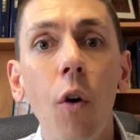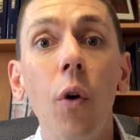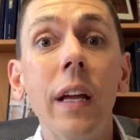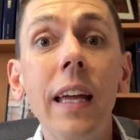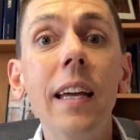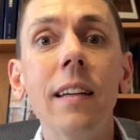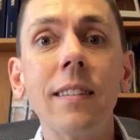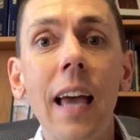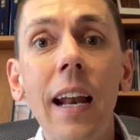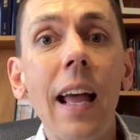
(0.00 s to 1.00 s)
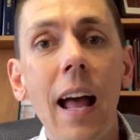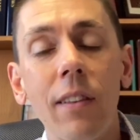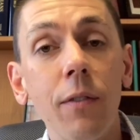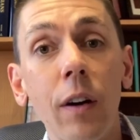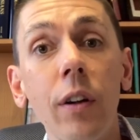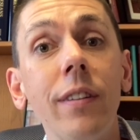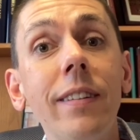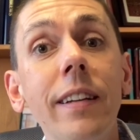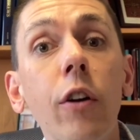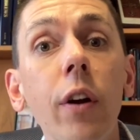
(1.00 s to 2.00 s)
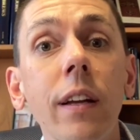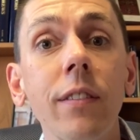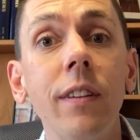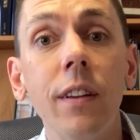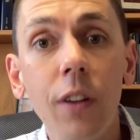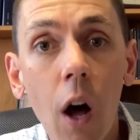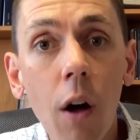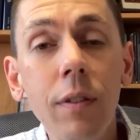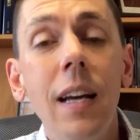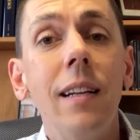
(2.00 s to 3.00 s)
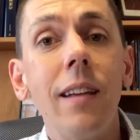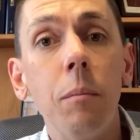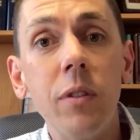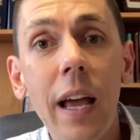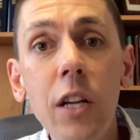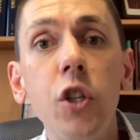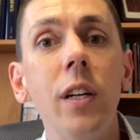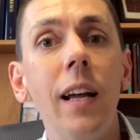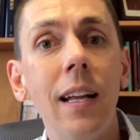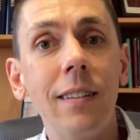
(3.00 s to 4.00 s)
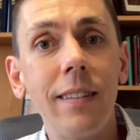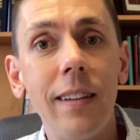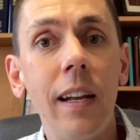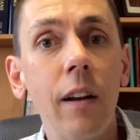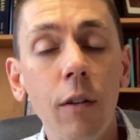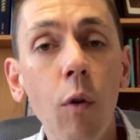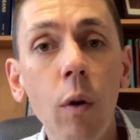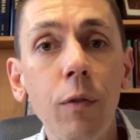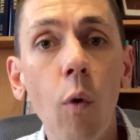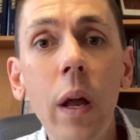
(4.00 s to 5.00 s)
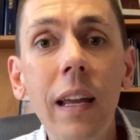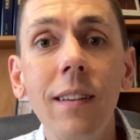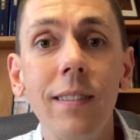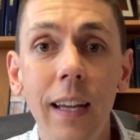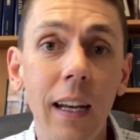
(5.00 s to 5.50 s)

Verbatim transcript: He is getting at the very seriousness of temptation and sin and of avoiding sin.